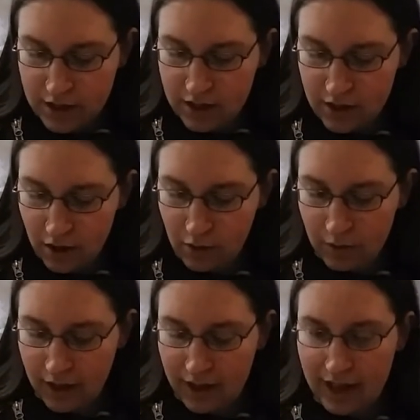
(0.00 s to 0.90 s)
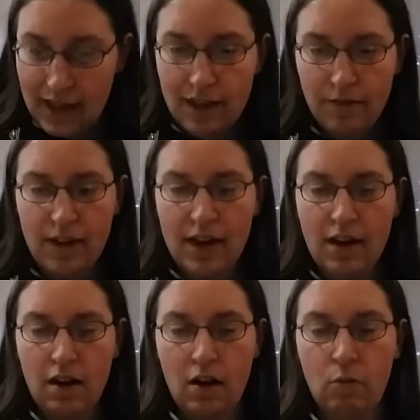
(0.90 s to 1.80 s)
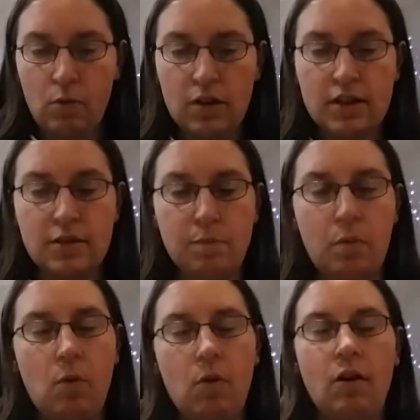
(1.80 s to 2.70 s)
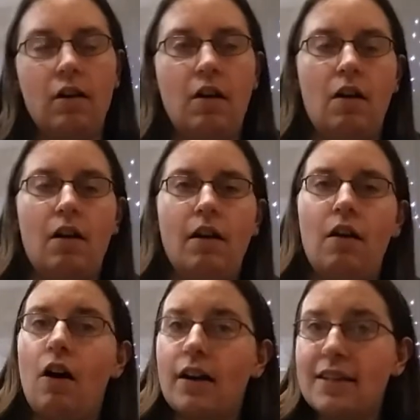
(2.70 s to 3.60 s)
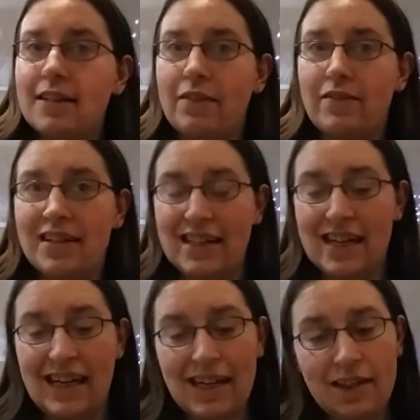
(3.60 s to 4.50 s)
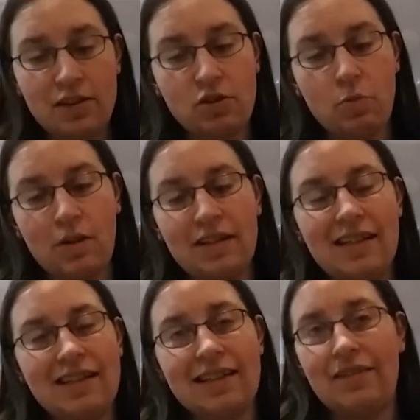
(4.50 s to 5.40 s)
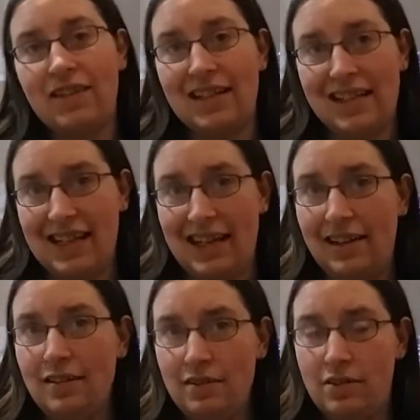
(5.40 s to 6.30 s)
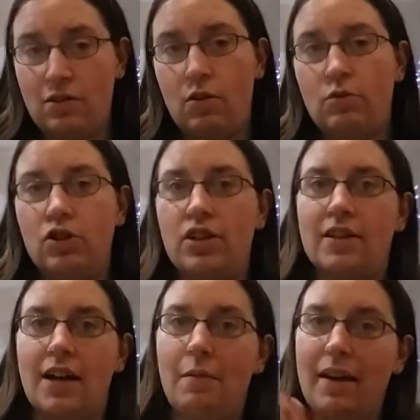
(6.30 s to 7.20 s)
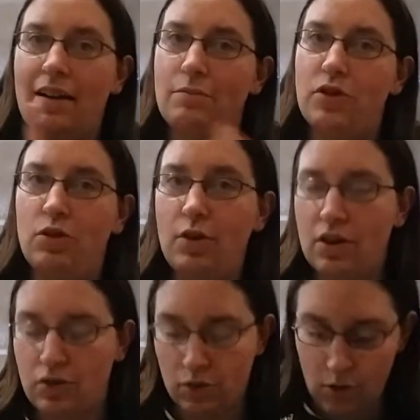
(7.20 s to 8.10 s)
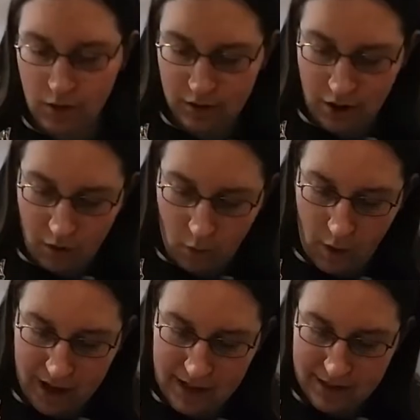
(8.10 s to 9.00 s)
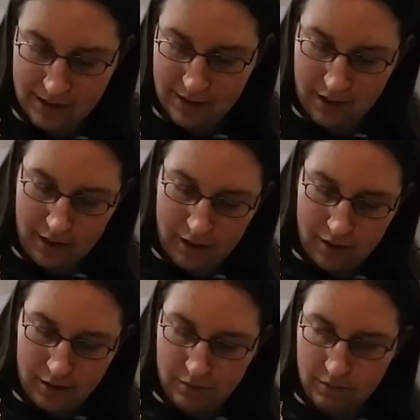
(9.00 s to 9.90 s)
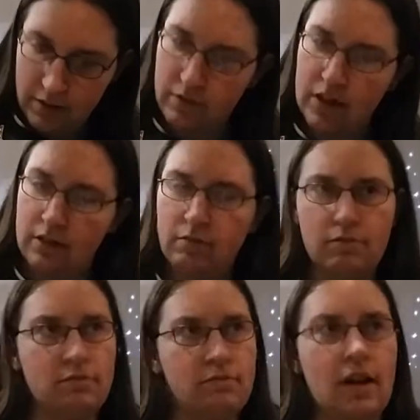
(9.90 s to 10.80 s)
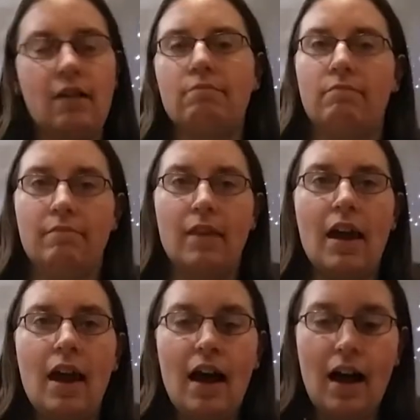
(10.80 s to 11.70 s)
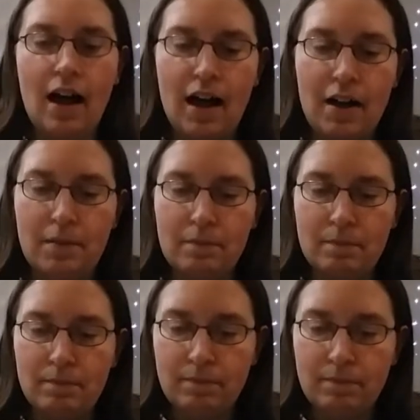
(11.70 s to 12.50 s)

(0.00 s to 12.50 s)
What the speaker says: So Evie was born on August 17th, 2017. So she's coming up 2 years old, not quite. 17? Yeah. Hi.